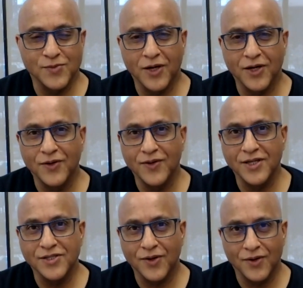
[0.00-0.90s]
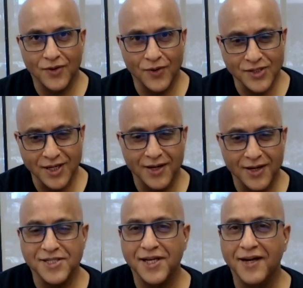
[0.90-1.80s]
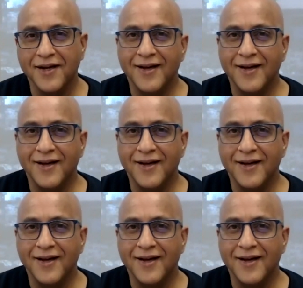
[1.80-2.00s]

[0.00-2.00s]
want to do this, or those that are listening,